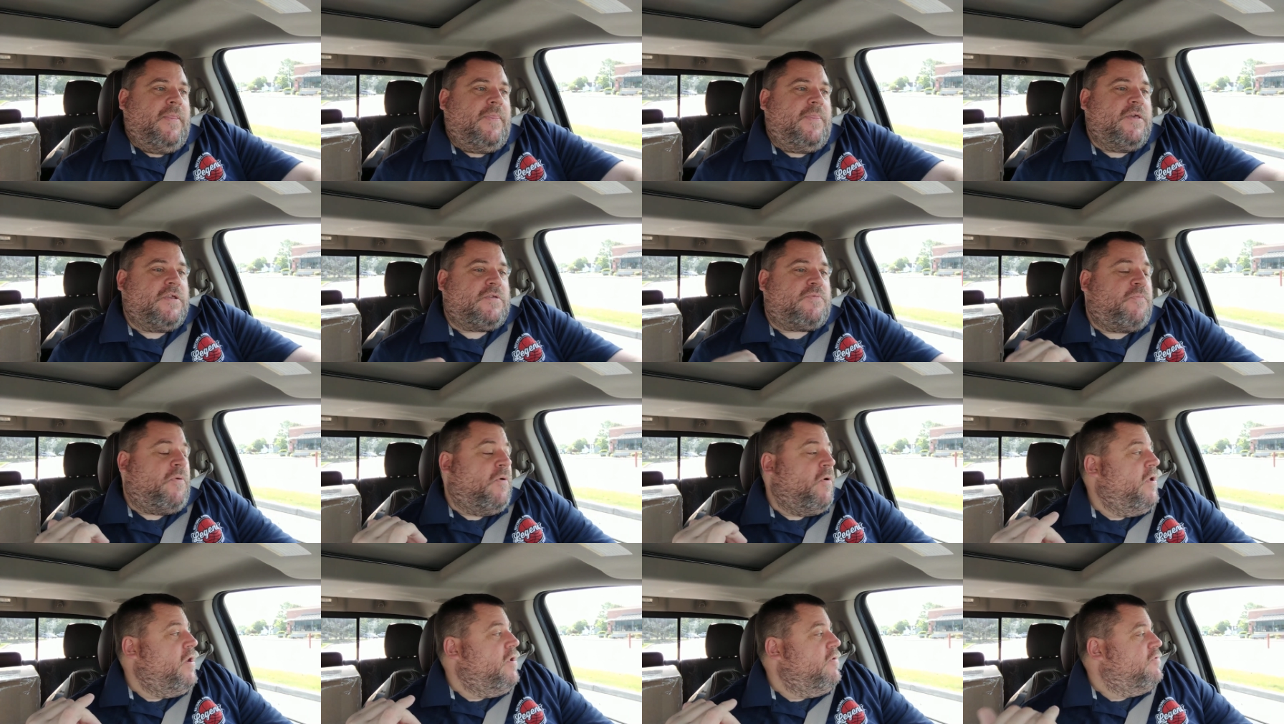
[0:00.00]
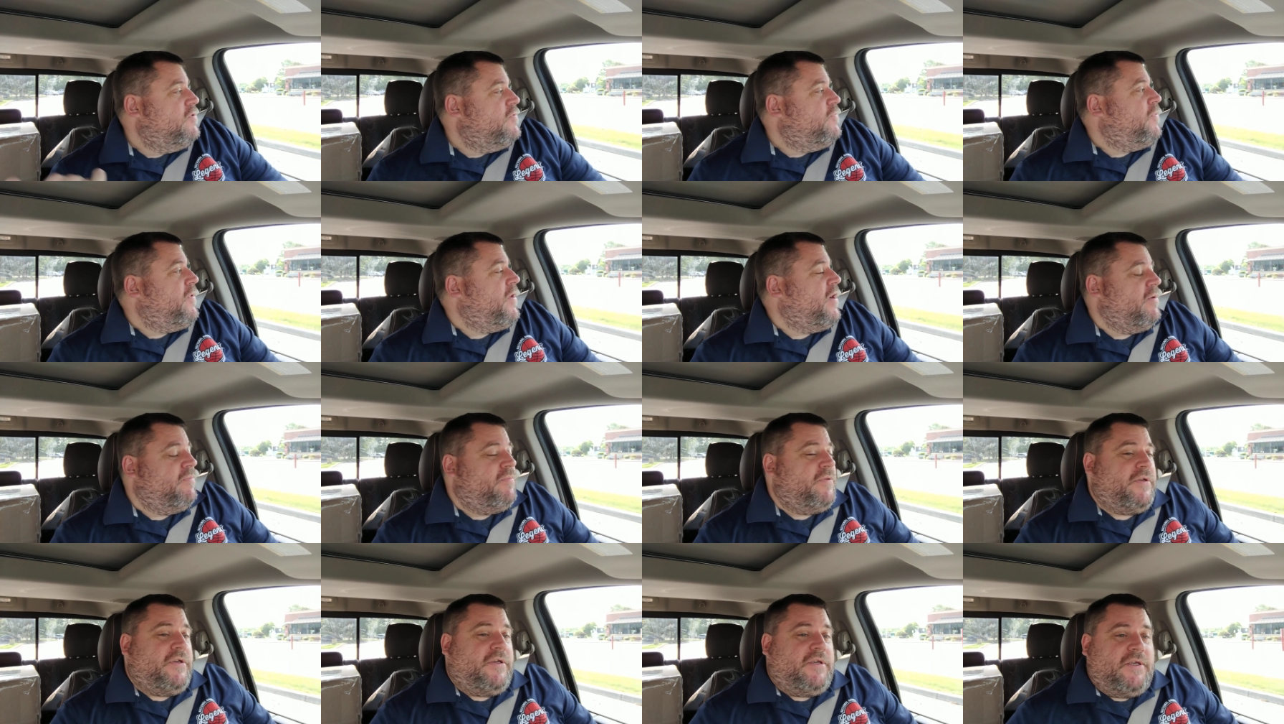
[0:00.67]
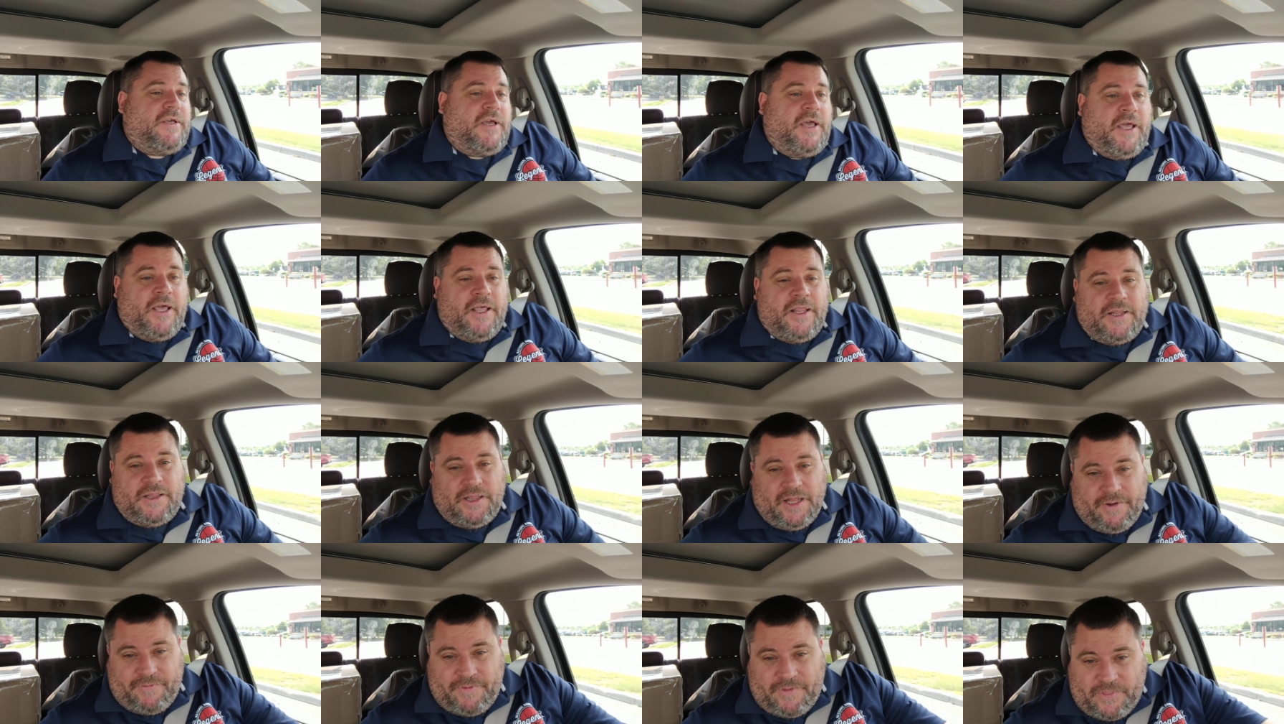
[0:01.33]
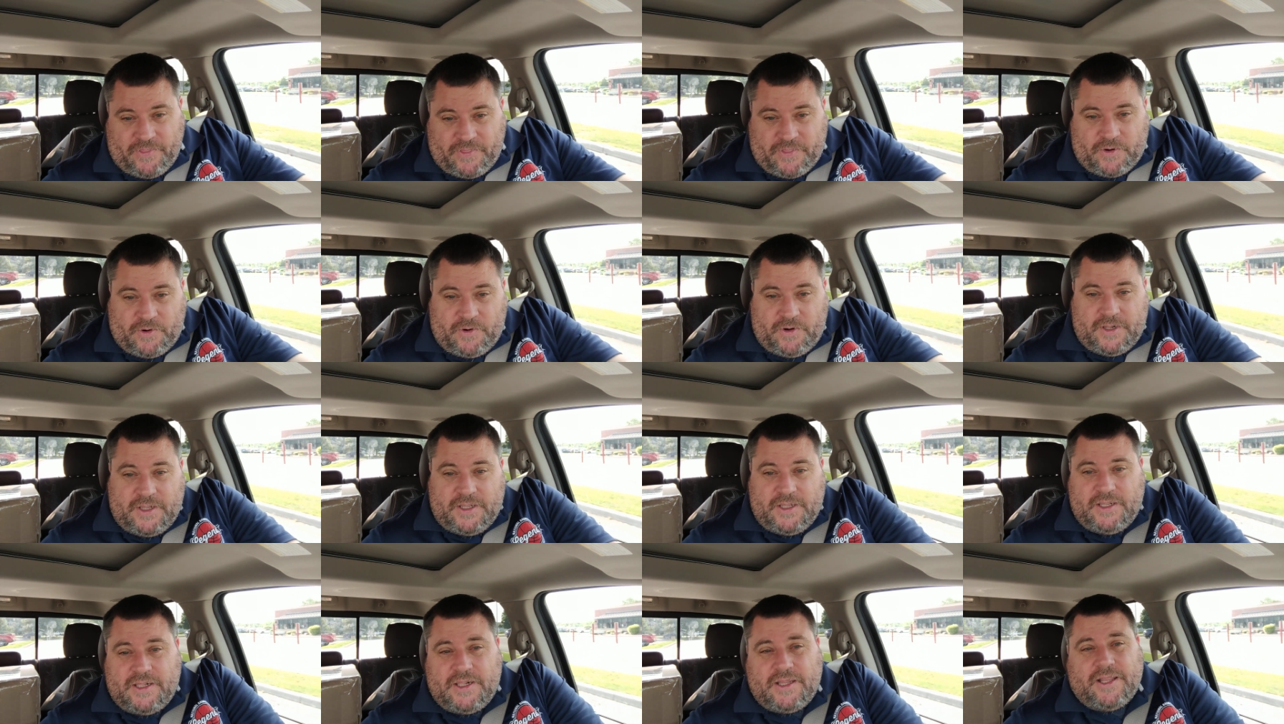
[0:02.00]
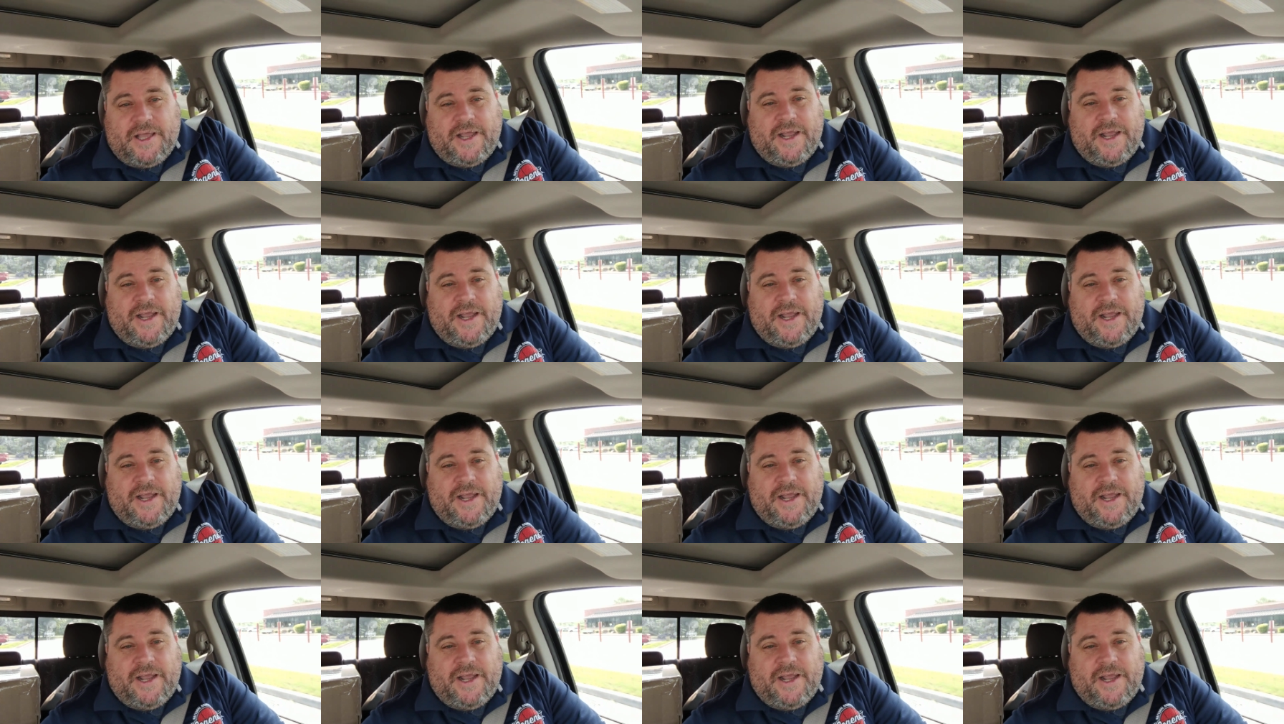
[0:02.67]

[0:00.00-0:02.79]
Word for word: At this point, it was probably 11:30